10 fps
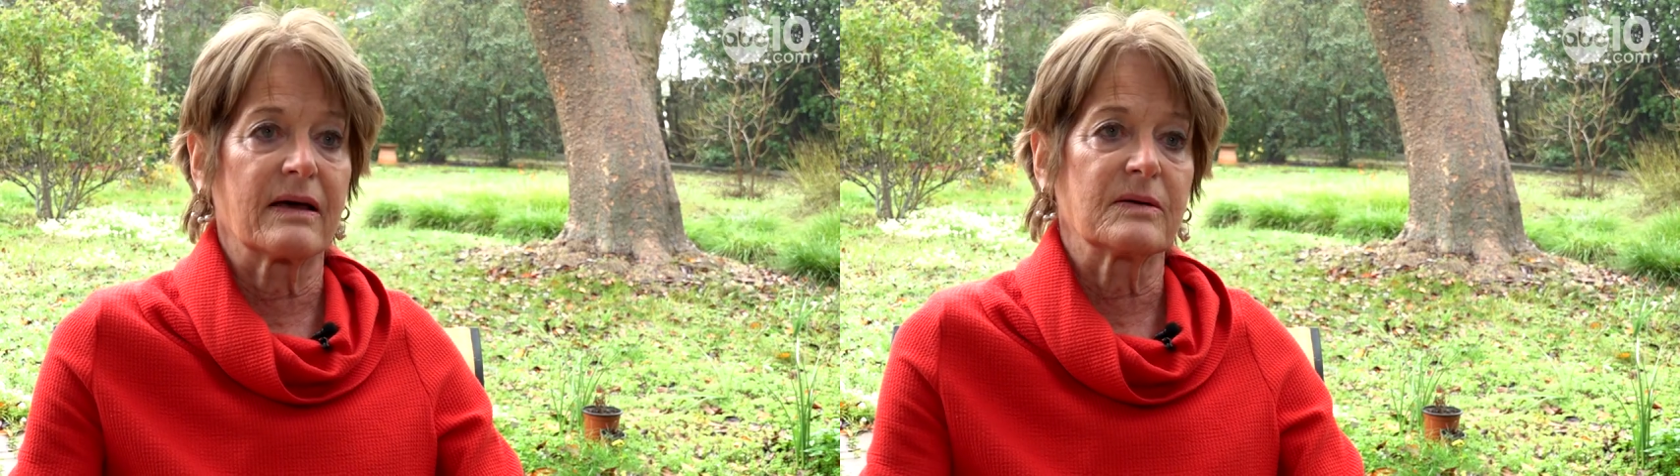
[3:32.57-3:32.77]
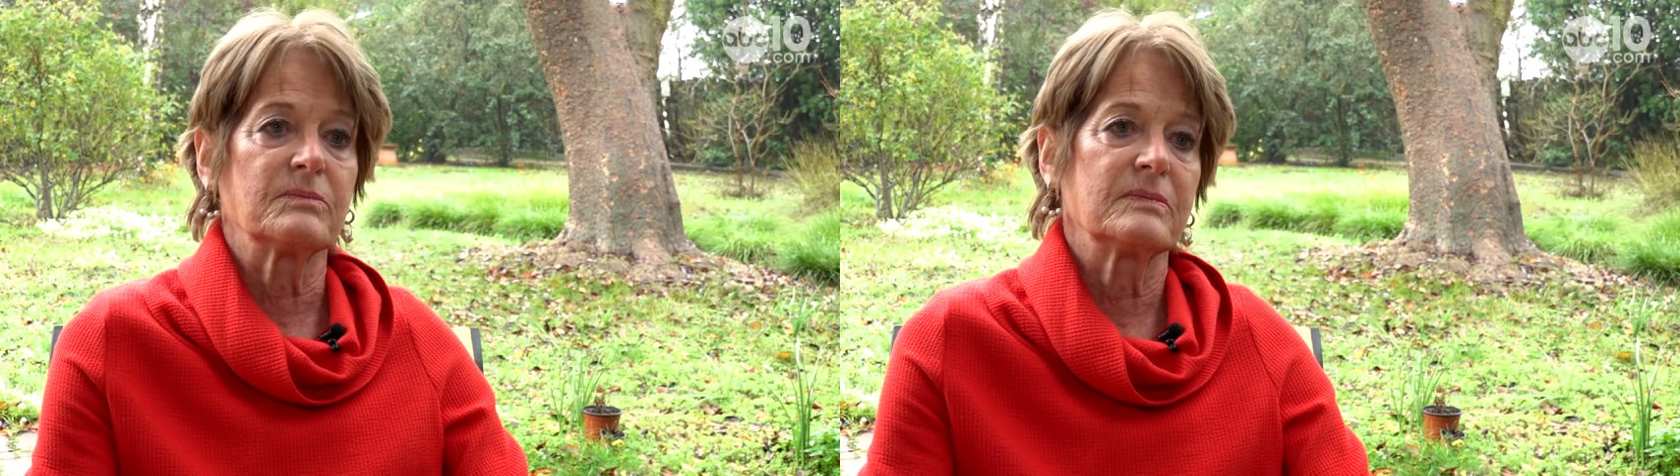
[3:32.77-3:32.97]

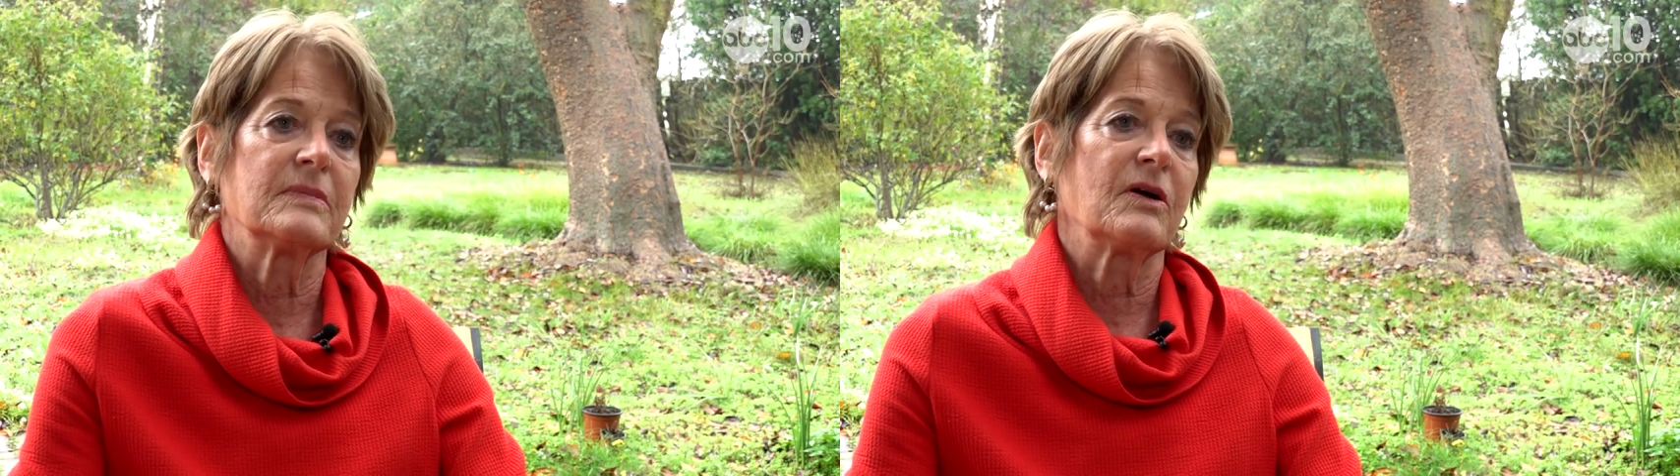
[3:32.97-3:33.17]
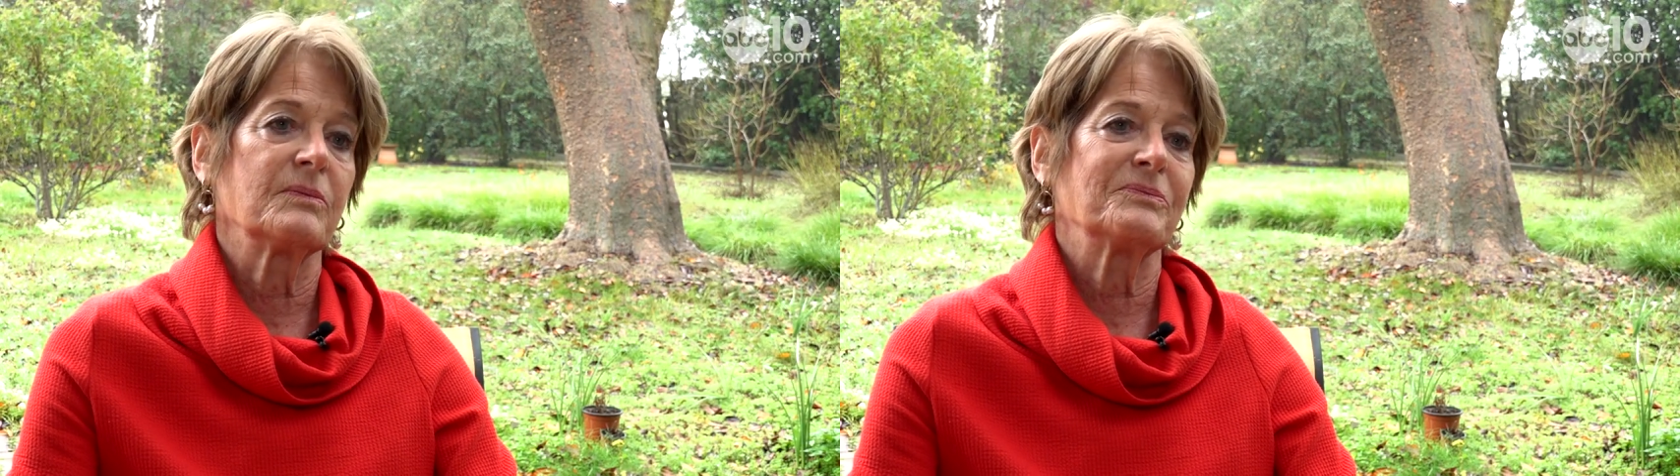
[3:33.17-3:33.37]
at him,
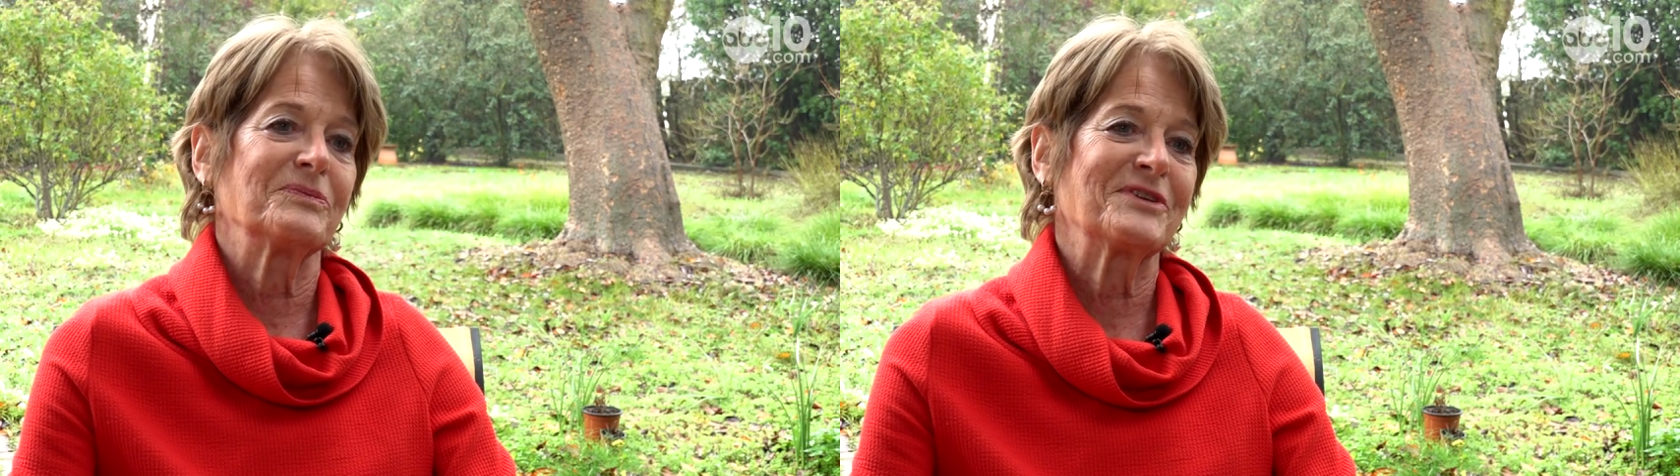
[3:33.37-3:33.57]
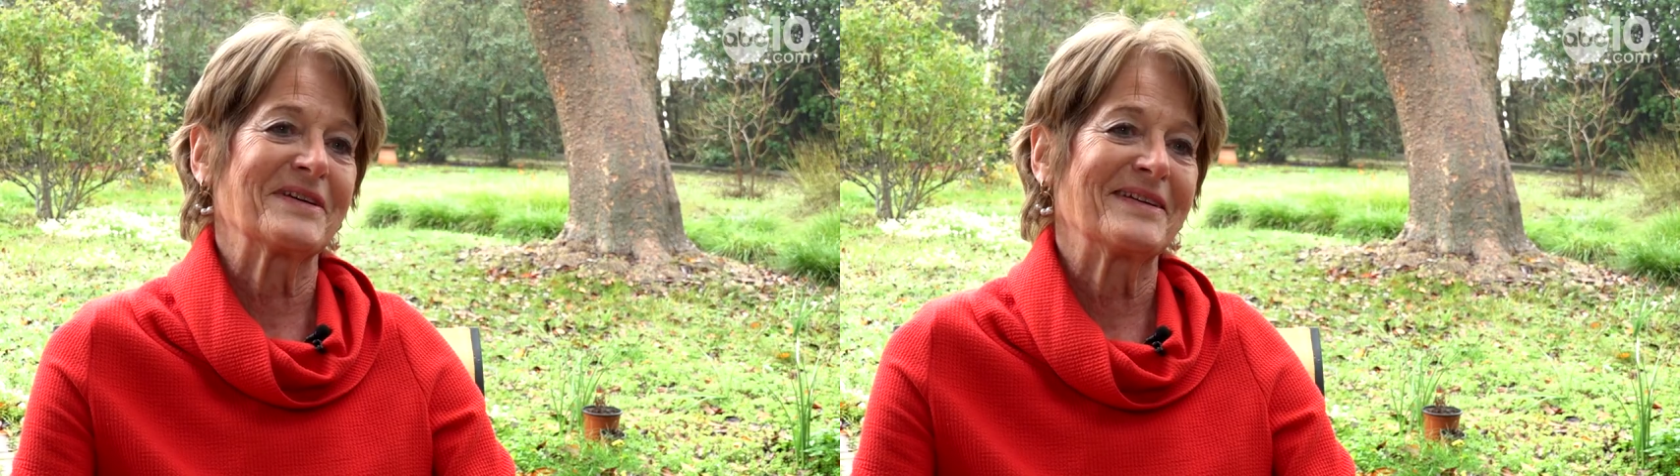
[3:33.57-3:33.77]
Mom
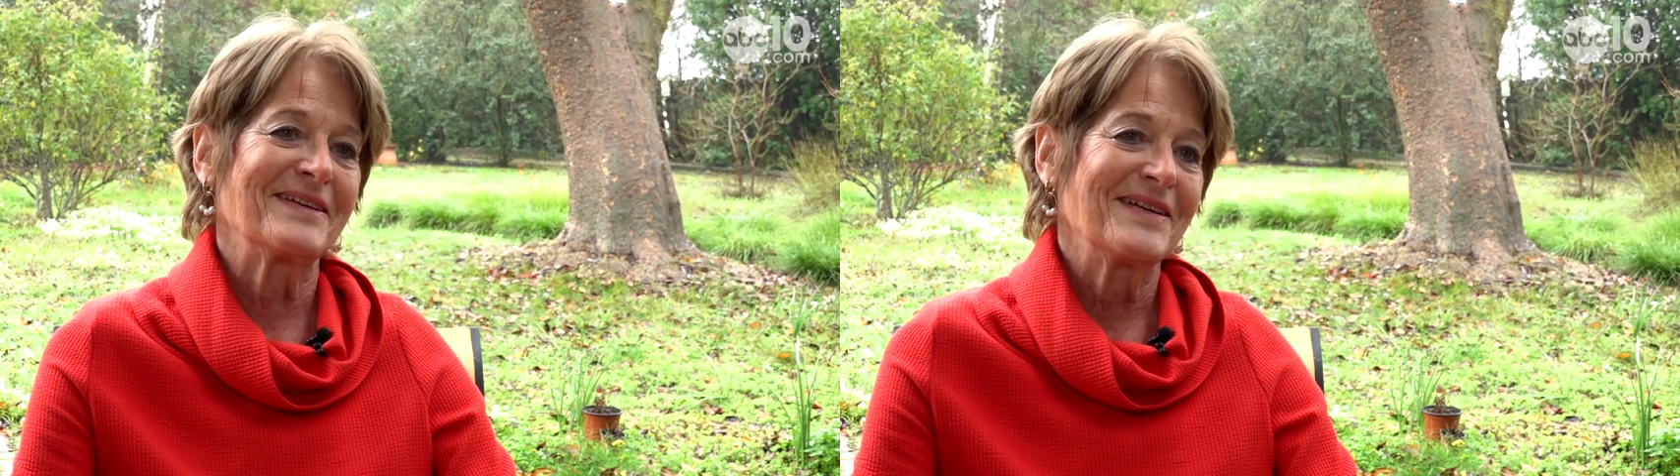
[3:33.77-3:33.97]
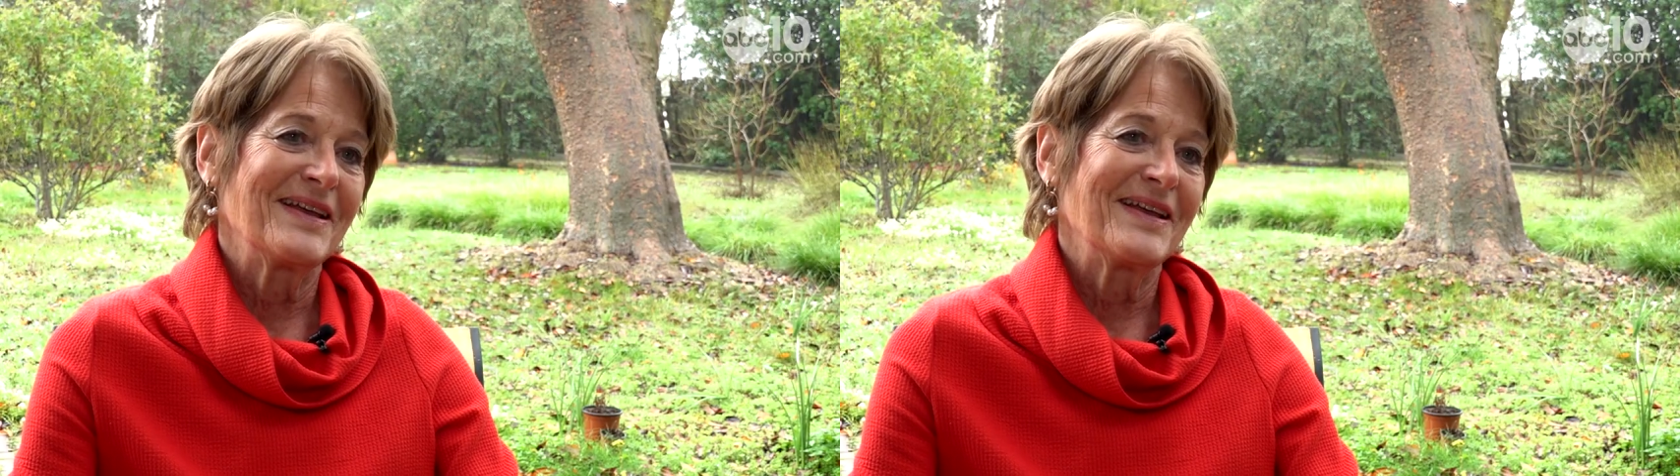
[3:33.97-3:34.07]
said.